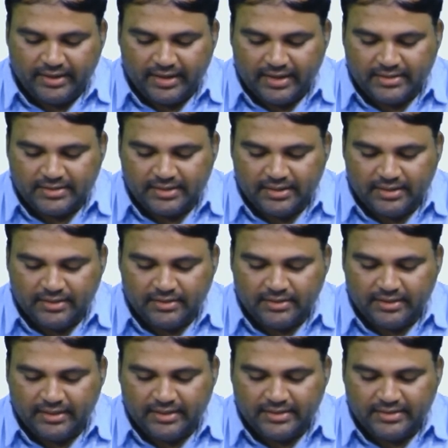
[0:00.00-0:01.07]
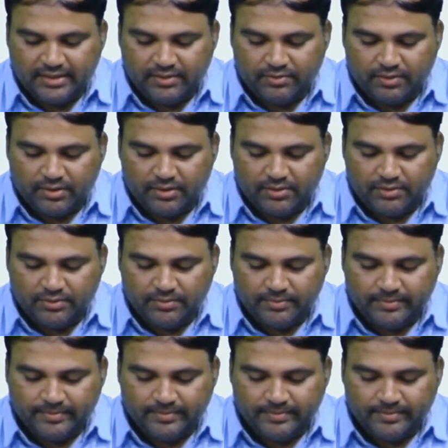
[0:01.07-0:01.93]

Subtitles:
cancelled, that is equal to